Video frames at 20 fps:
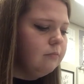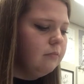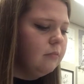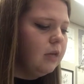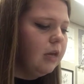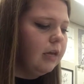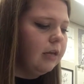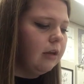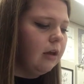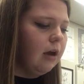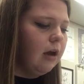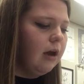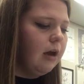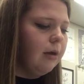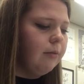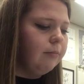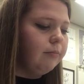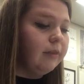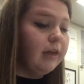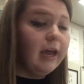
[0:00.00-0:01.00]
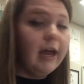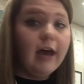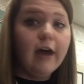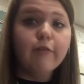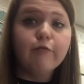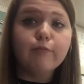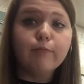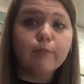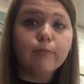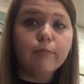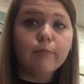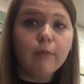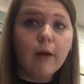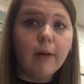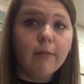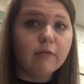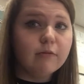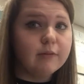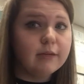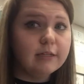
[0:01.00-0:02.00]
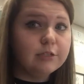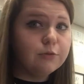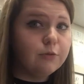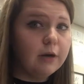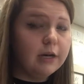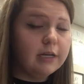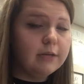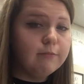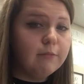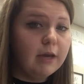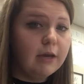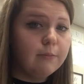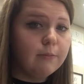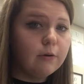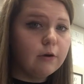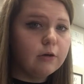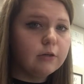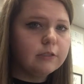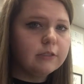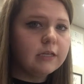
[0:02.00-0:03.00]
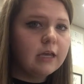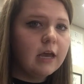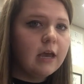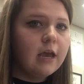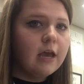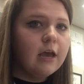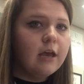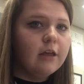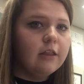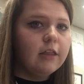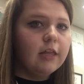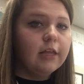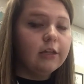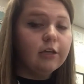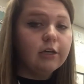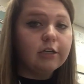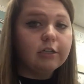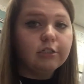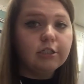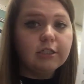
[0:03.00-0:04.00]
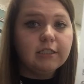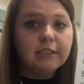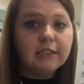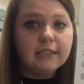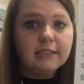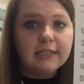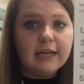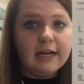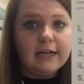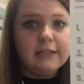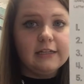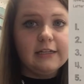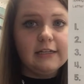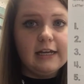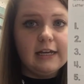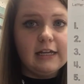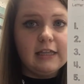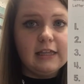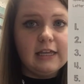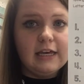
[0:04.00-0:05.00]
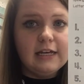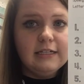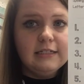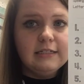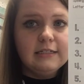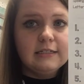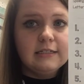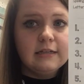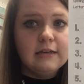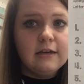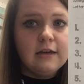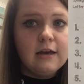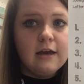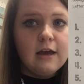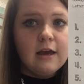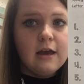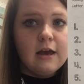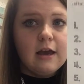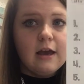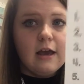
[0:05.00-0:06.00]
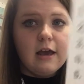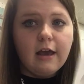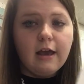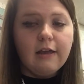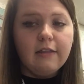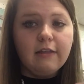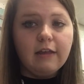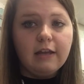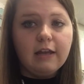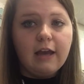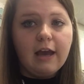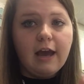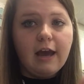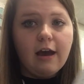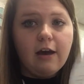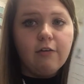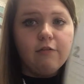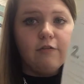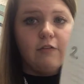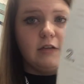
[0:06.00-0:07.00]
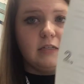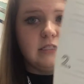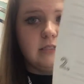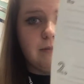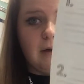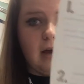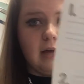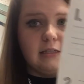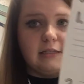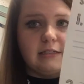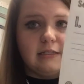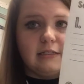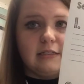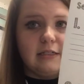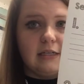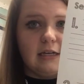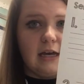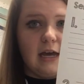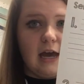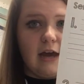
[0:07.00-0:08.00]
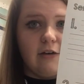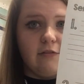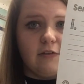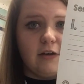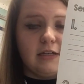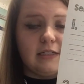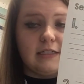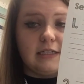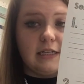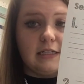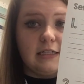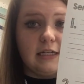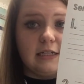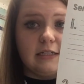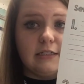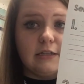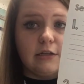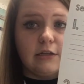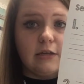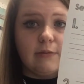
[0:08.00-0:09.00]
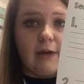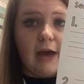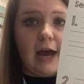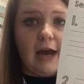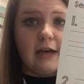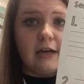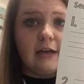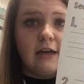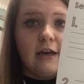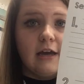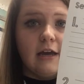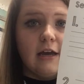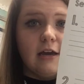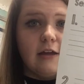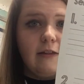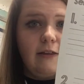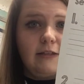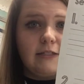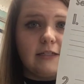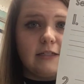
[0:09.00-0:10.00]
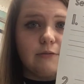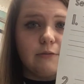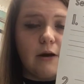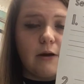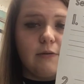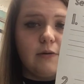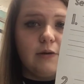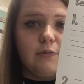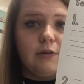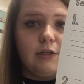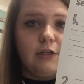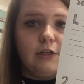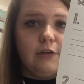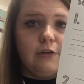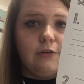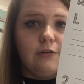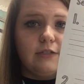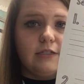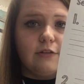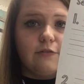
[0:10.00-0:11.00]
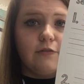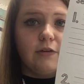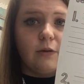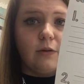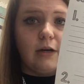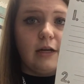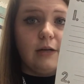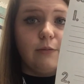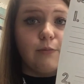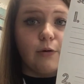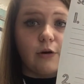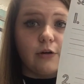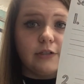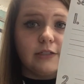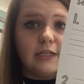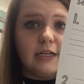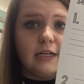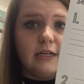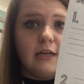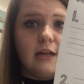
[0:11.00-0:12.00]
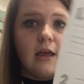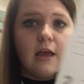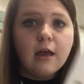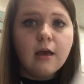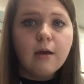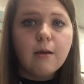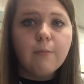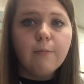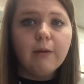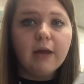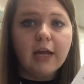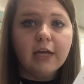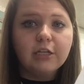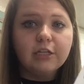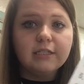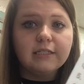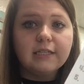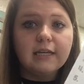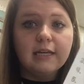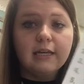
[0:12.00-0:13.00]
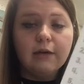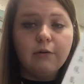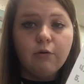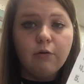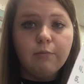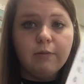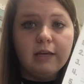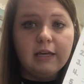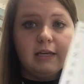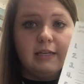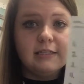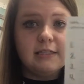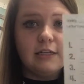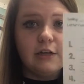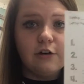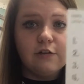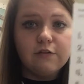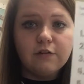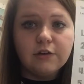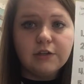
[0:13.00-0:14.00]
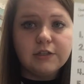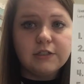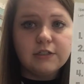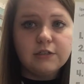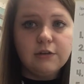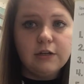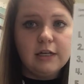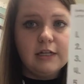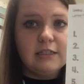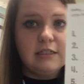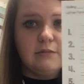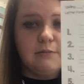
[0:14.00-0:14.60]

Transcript: And they have probably 20 papers that look just exactly like this, and then have spots to have a sentence on the back. This is what we would use if we were in person, but I just think it will be easier for the students